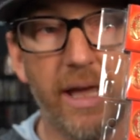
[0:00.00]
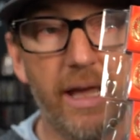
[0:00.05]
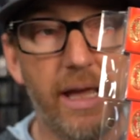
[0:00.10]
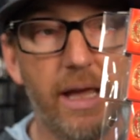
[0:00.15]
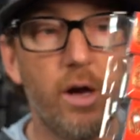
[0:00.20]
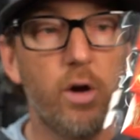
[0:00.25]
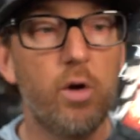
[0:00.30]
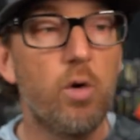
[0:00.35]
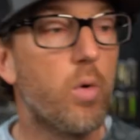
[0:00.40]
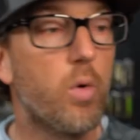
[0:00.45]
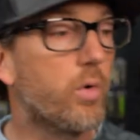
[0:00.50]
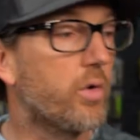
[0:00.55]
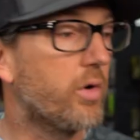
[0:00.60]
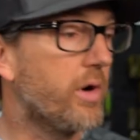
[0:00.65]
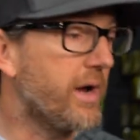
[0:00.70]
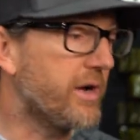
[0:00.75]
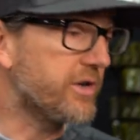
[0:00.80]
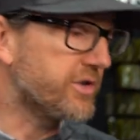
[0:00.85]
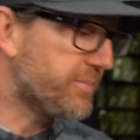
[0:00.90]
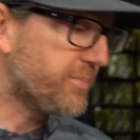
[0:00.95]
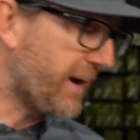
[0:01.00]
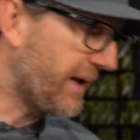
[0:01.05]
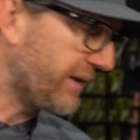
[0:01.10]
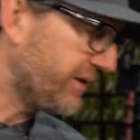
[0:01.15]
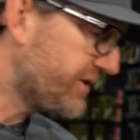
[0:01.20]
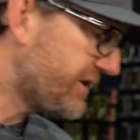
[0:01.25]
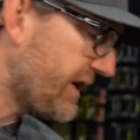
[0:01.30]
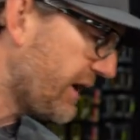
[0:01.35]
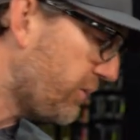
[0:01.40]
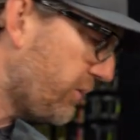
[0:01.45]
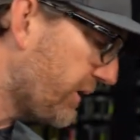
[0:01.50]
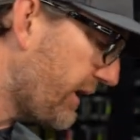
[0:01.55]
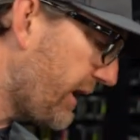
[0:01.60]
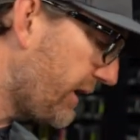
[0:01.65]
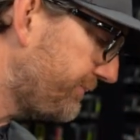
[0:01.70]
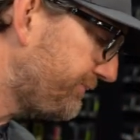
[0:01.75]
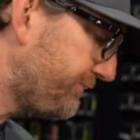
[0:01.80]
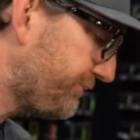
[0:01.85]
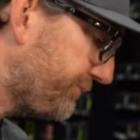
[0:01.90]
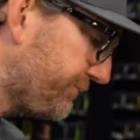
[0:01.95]
a quarter ounce bait. Let's take one
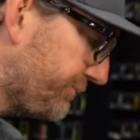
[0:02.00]
out,